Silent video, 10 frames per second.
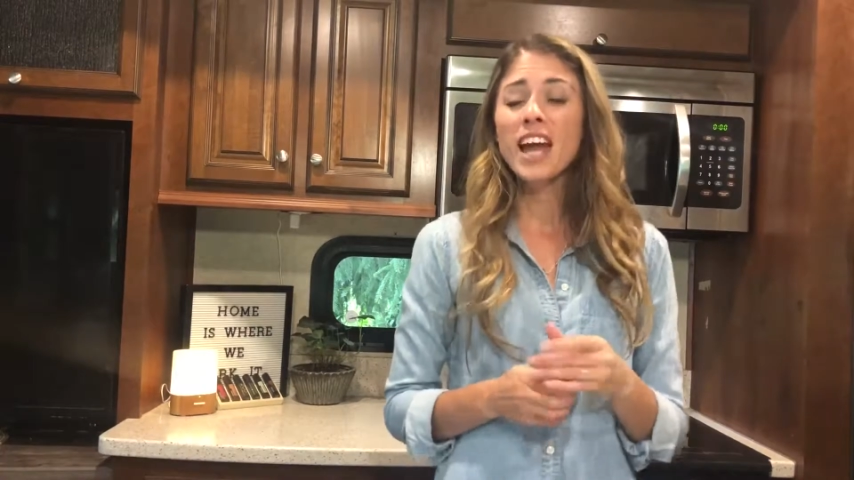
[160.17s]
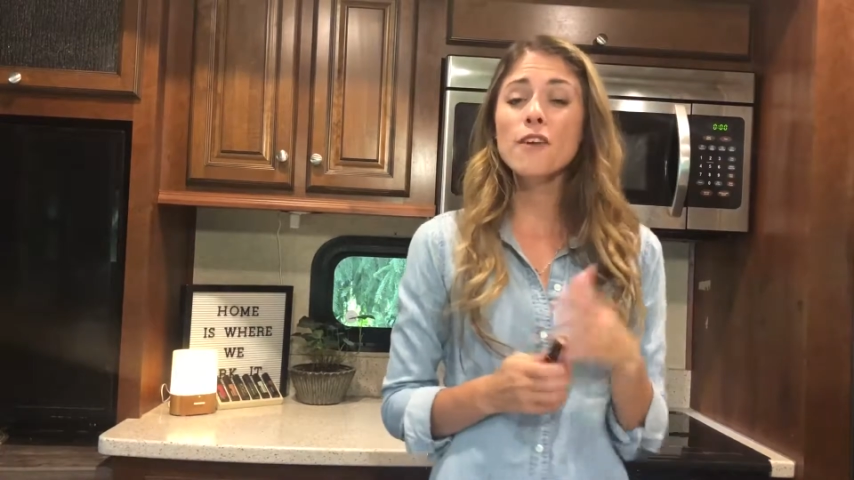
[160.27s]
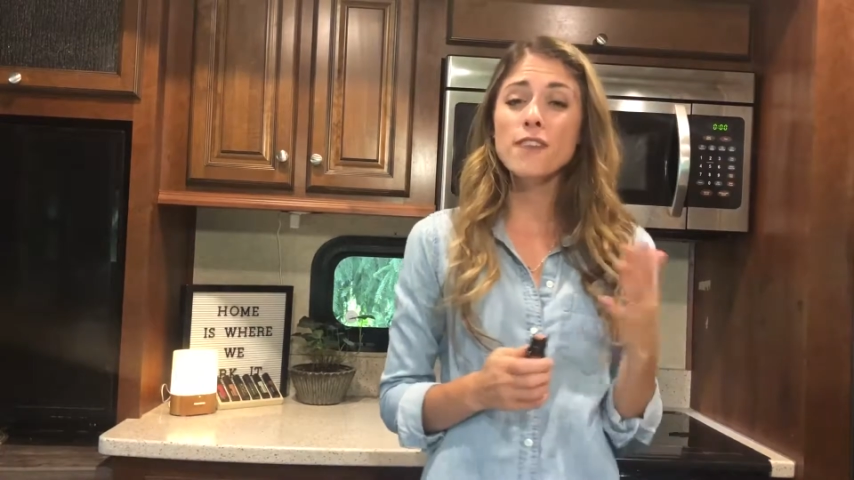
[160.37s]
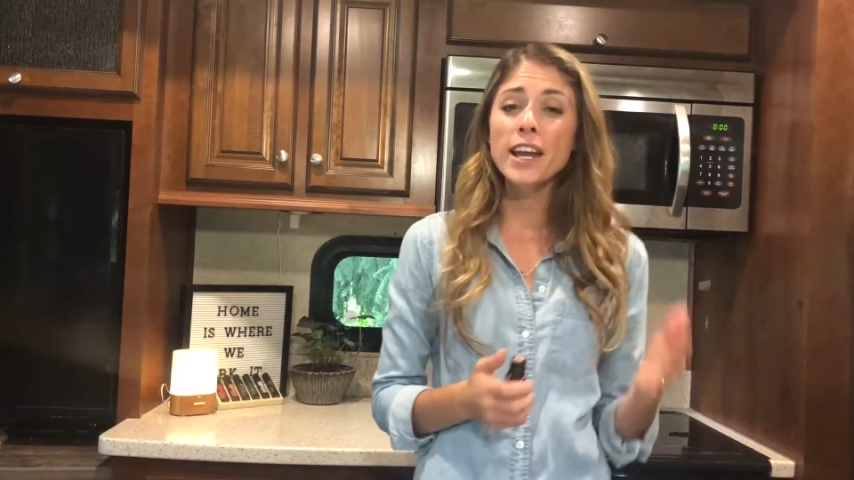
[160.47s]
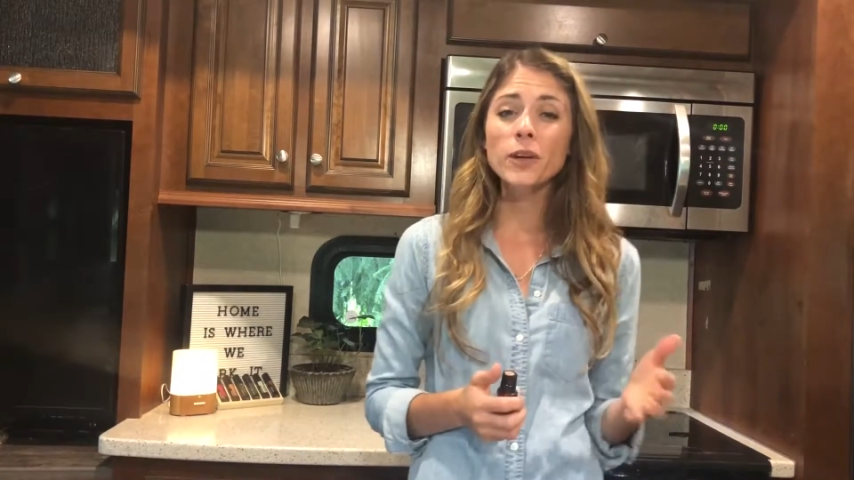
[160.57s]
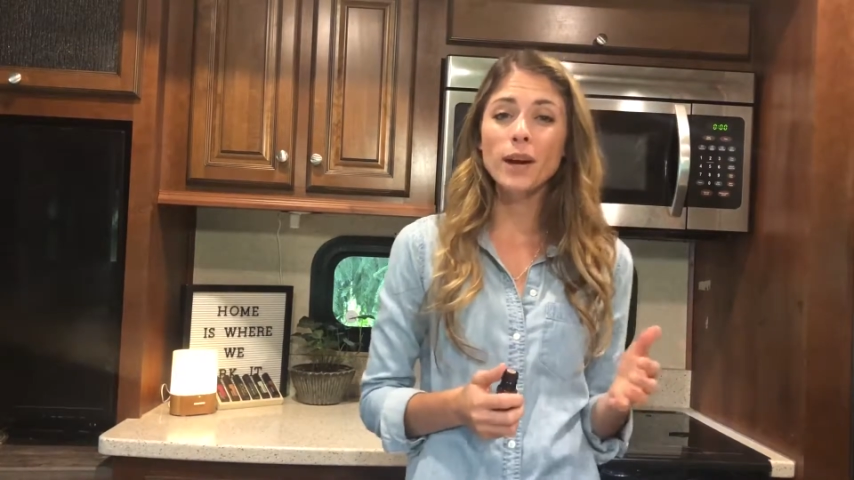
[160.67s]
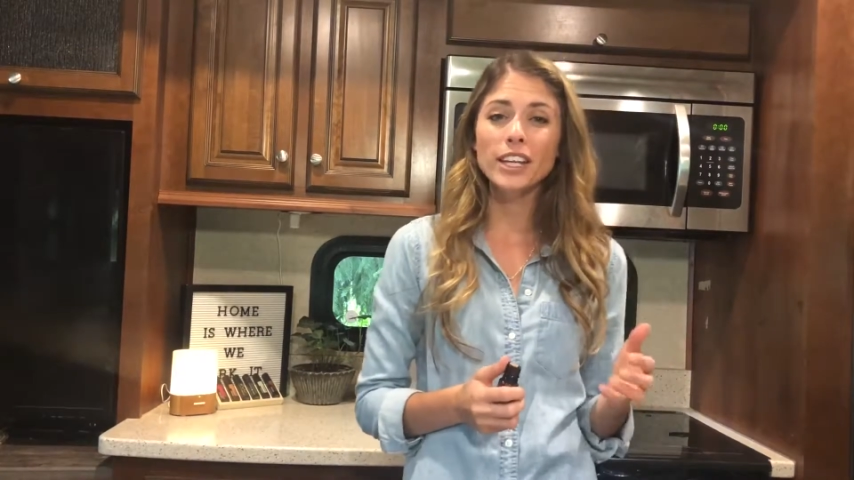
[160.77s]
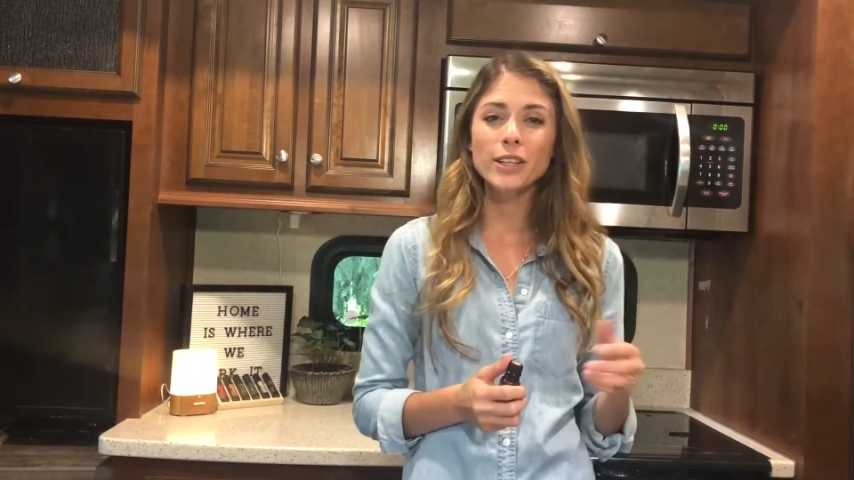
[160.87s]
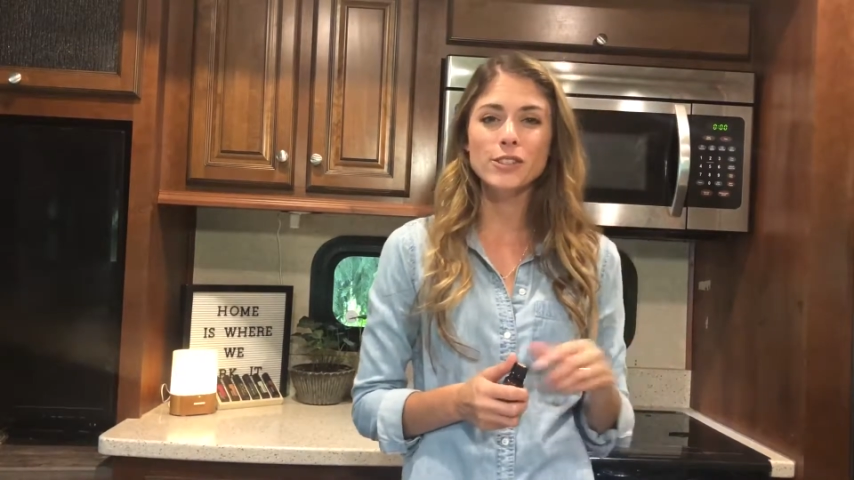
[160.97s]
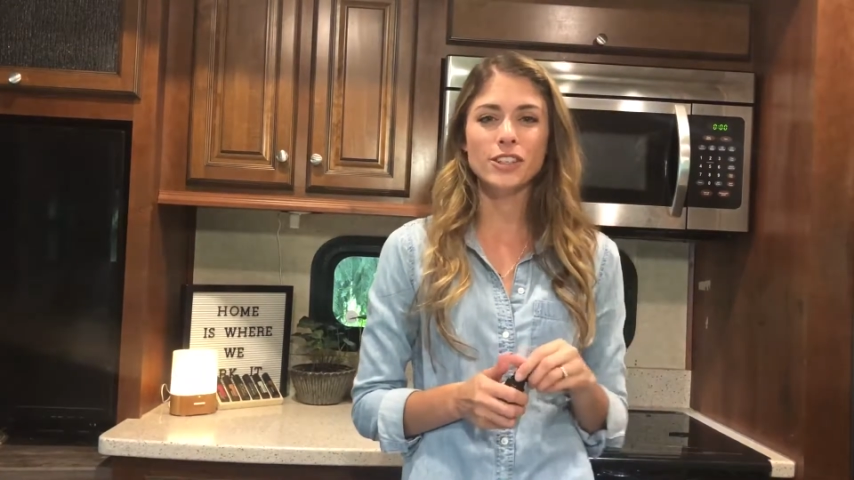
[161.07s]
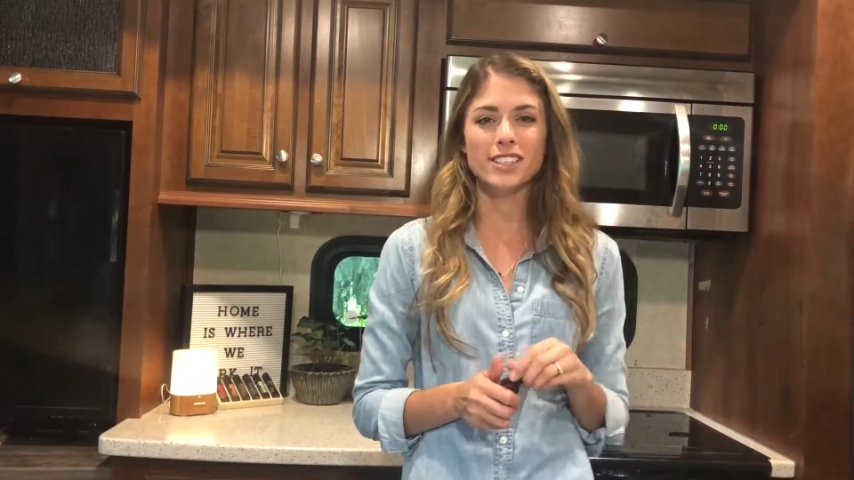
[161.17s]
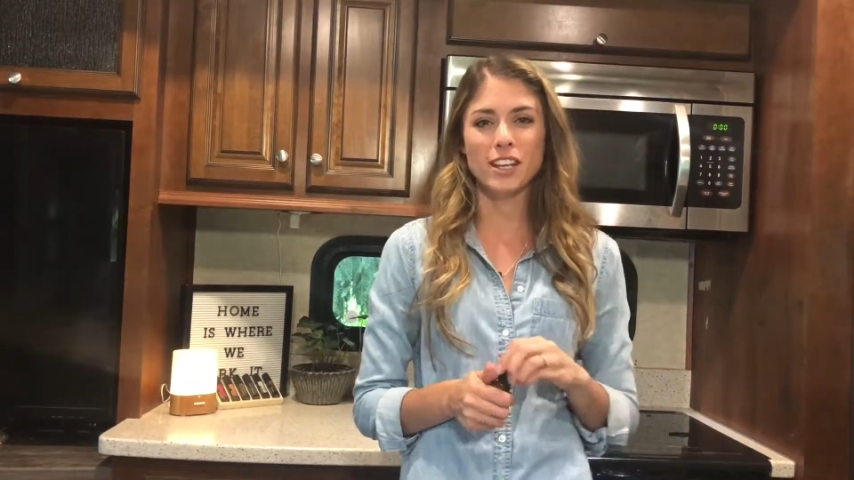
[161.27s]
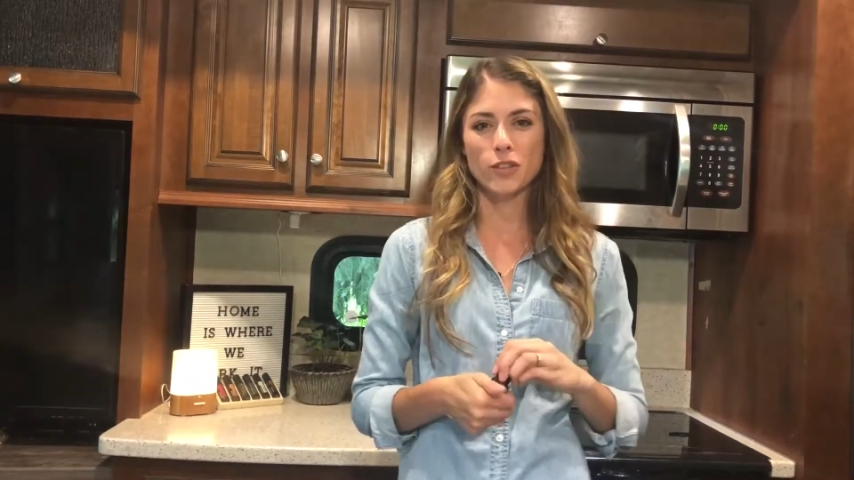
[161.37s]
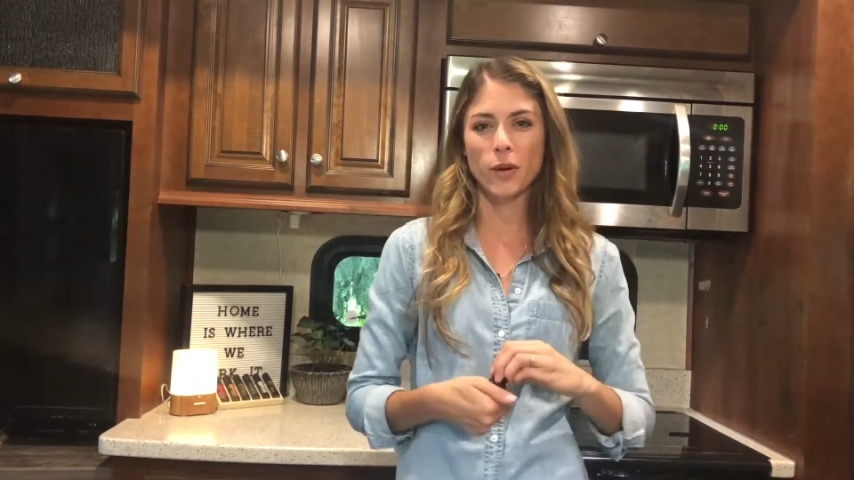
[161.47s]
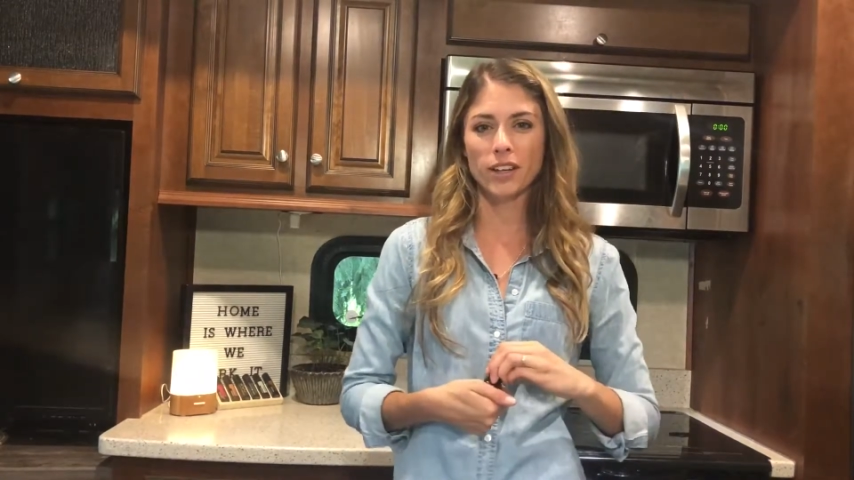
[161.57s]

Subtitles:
A final way to use your essential